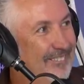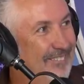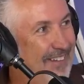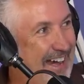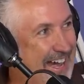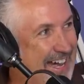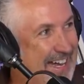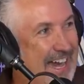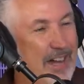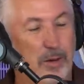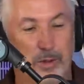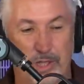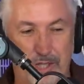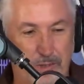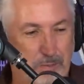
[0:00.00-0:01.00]
Right, and it
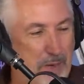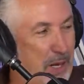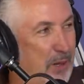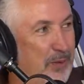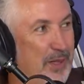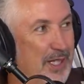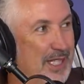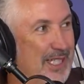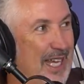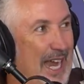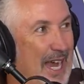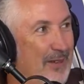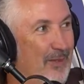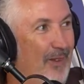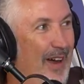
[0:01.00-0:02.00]
was spelt the
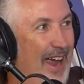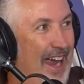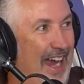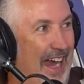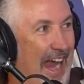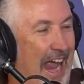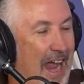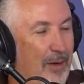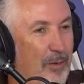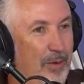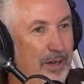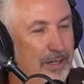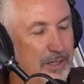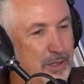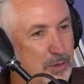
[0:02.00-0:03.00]
same way. And
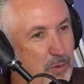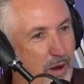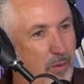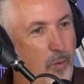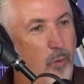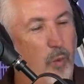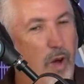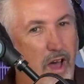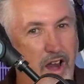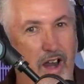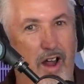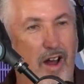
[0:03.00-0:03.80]
we just went, what